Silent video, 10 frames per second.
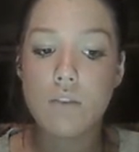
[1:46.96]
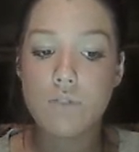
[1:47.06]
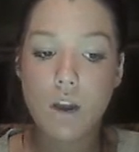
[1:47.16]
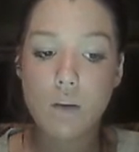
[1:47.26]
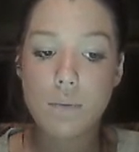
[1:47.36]

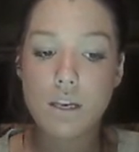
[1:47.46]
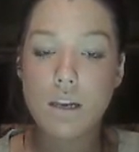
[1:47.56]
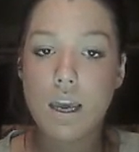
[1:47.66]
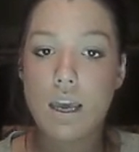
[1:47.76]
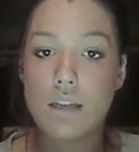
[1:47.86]

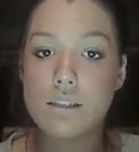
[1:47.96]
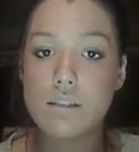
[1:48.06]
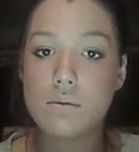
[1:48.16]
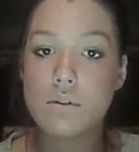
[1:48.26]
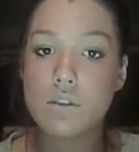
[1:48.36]
environment,
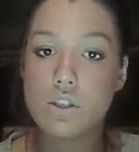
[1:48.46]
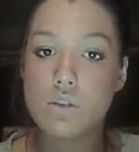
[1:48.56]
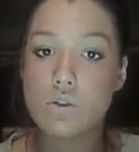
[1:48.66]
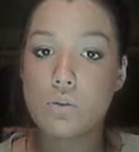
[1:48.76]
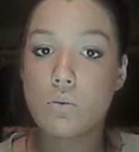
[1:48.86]
and the
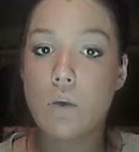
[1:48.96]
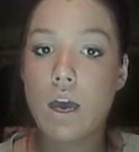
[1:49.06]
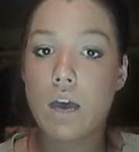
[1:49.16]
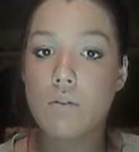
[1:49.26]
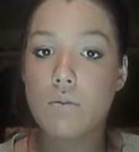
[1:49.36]
children will
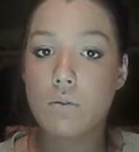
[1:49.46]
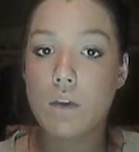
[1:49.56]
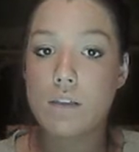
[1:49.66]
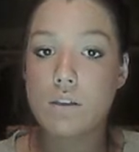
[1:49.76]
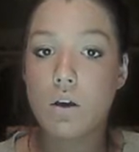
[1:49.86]
have,
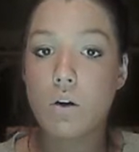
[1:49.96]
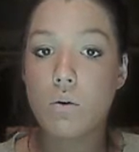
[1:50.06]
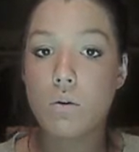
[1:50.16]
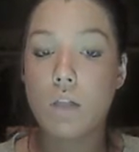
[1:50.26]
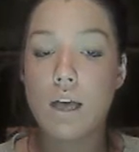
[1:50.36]
as a
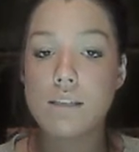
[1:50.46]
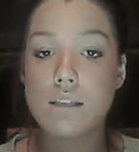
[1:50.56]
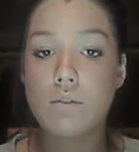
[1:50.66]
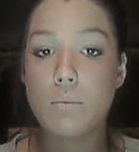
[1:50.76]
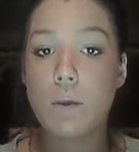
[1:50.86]
whole
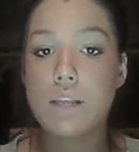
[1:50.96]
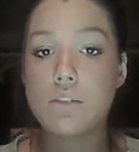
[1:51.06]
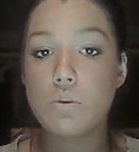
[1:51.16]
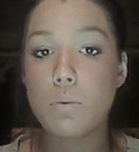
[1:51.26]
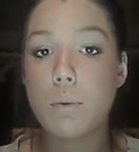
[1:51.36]
class, have a
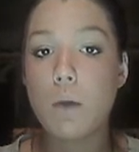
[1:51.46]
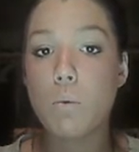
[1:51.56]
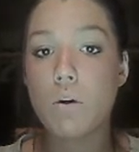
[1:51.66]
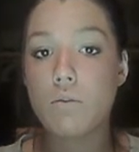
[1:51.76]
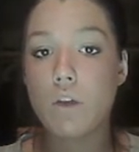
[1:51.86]
brainstorm
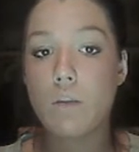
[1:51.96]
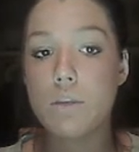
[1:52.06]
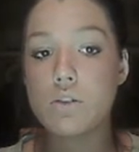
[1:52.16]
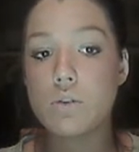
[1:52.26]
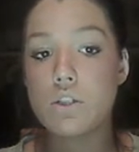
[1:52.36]
about what
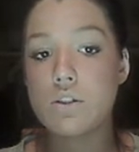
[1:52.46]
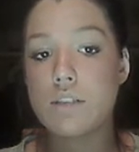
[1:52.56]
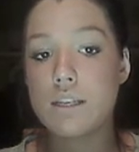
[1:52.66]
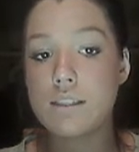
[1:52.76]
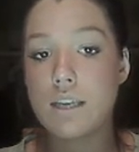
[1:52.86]
environmental
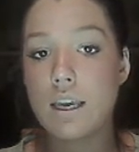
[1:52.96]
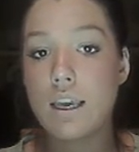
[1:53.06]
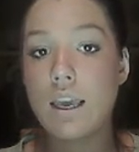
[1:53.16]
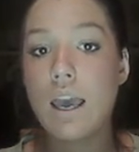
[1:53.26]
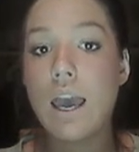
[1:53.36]
issues they
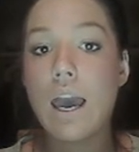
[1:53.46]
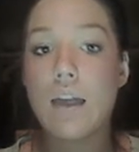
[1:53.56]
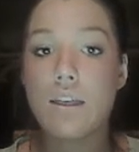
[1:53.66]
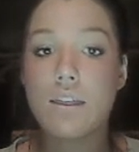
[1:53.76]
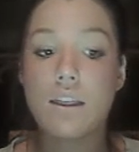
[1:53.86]
see,
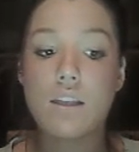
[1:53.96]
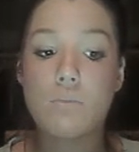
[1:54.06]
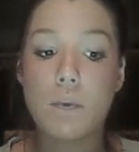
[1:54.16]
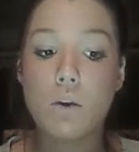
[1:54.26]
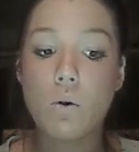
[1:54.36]
how they think
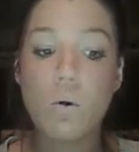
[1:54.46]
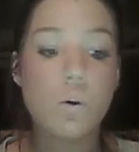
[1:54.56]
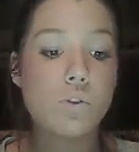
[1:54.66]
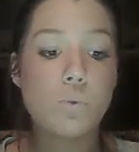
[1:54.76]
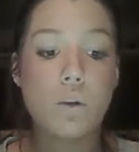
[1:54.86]
they've been
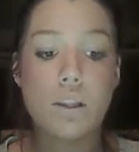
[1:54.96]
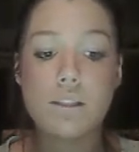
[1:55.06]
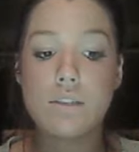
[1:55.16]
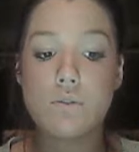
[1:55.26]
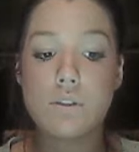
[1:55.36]
caused, what are
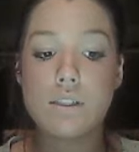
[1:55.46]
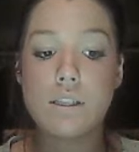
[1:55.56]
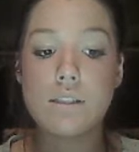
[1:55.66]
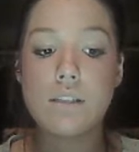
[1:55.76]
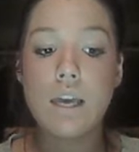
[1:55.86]
the
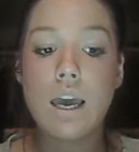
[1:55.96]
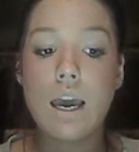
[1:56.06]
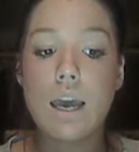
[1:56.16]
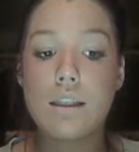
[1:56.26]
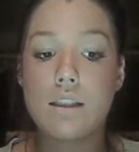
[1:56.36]
differences,
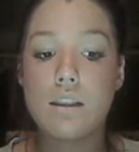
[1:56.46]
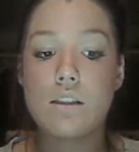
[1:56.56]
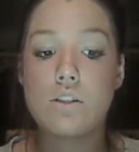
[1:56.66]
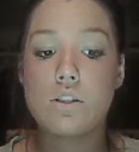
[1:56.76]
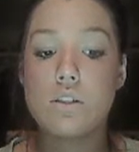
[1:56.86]
and
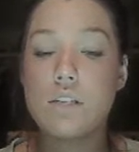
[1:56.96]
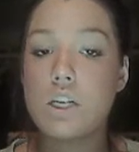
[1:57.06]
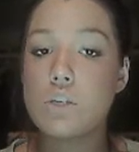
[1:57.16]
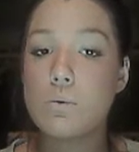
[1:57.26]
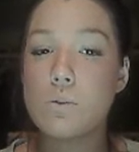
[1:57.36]
then the
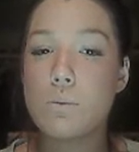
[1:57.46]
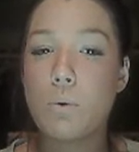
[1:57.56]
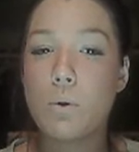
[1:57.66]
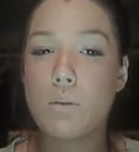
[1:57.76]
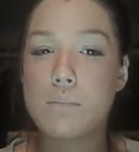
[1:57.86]
teacher will
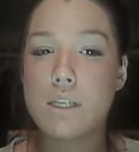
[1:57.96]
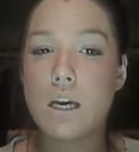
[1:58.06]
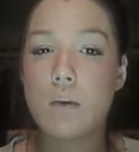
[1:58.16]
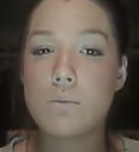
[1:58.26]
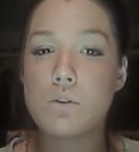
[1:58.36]
support them to
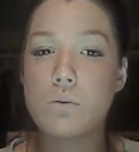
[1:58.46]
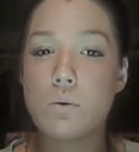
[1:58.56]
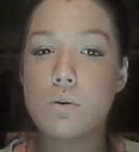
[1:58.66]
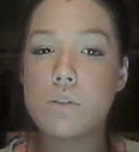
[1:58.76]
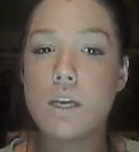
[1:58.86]
come
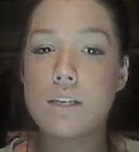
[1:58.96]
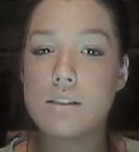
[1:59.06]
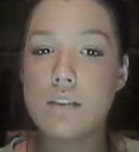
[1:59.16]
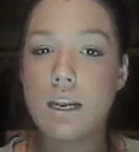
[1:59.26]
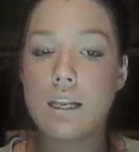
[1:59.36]
towards
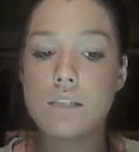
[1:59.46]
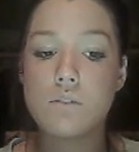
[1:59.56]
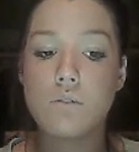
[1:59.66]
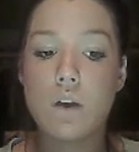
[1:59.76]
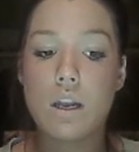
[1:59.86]
understanding and
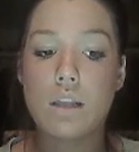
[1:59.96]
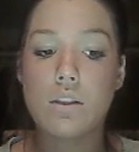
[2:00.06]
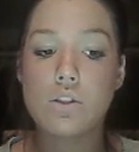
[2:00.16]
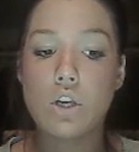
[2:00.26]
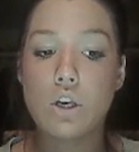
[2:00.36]

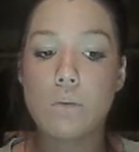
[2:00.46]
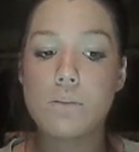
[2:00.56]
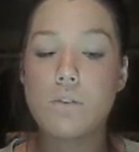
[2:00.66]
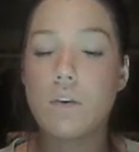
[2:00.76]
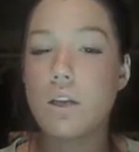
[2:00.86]
defining the
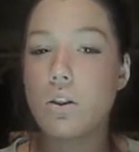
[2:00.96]
terms of the